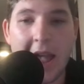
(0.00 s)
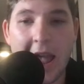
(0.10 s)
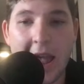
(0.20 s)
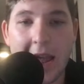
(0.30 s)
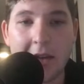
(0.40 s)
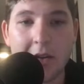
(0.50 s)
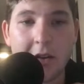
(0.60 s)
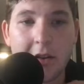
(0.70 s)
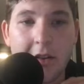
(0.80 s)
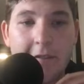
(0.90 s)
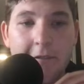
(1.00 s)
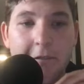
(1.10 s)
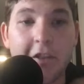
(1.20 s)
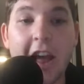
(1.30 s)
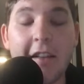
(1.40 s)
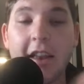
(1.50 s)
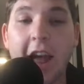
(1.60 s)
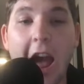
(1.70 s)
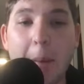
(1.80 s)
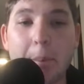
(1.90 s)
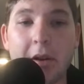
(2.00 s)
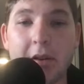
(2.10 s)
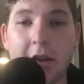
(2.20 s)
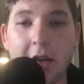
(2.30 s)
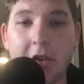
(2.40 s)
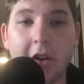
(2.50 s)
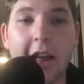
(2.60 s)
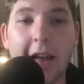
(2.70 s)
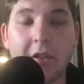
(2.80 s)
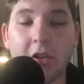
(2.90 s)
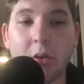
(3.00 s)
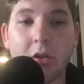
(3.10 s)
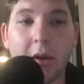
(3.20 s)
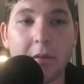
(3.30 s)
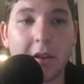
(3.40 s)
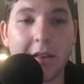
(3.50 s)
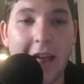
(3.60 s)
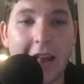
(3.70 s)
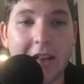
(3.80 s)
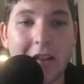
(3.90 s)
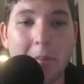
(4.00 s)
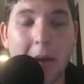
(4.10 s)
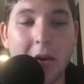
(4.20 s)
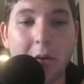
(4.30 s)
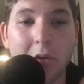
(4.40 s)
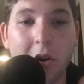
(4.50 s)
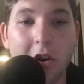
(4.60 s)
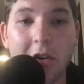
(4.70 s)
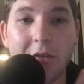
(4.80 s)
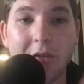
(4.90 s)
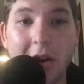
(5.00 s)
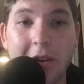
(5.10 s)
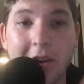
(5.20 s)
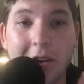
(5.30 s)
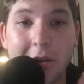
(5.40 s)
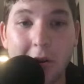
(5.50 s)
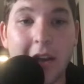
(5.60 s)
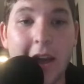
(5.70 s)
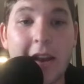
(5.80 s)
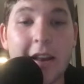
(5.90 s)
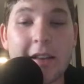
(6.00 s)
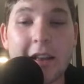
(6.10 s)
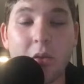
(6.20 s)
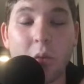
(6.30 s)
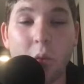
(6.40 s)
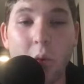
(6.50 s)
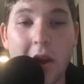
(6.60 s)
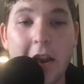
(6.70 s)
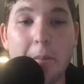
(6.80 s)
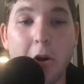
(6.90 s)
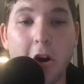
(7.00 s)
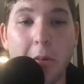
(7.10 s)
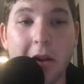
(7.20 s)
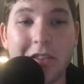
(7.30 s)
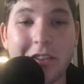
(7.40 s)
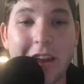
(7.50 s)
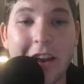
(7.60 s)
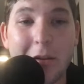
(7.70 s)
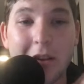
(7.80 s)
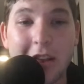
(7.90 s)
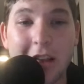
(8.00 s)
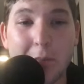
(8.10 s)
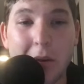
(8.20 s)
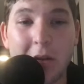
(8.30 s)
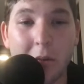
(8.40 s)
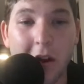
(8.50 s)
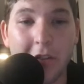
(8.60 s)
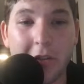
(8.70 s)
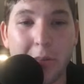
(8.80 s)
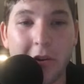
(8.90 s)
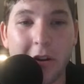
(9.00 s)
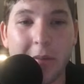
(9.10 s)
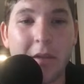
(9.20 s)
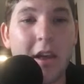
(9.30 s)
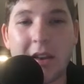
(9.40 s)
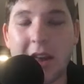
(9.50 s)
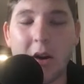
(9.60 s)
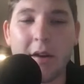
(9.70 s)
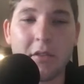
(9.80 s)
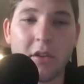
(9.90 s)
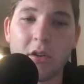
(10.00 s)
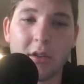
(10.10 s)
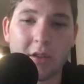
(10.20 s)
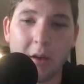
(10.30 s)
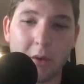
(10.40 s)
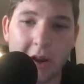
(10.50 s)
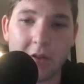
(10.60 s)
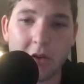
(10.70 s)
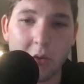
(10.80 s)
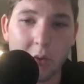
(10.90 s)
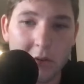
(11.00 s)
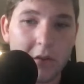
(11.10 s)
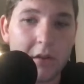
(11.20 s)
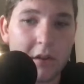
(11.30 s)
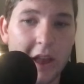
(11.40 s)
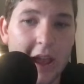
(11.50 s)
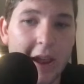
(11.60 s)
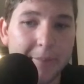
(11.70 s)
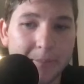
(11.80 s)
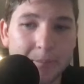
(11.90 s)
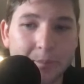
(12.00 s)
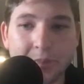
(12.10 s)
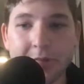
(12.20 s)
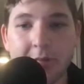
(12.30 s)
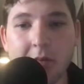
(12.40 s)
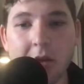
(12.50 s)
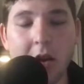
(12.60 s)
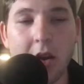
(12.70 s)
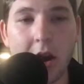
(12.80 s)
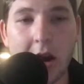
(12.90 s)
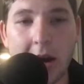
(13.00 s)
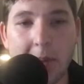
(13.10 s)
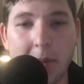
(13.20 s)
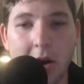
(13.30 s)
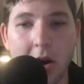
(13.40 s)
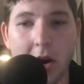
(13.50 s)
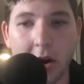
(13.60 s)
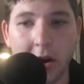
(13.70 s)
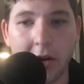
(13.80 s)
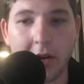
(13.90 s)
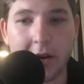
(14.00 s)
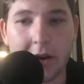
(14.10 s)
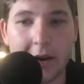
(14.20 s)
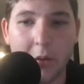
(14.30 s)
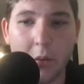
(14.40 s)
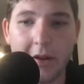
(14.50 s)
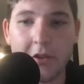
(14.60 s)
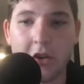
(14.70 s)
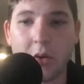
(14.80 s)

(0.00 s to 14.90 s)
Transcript: And for that to happen, they're going to have to do something that the Bengals aren't very good at, and that's win at Paul Brown Stadium against Ben Roethlisberger. Now, obviously, you can say whatever you can, or whatever you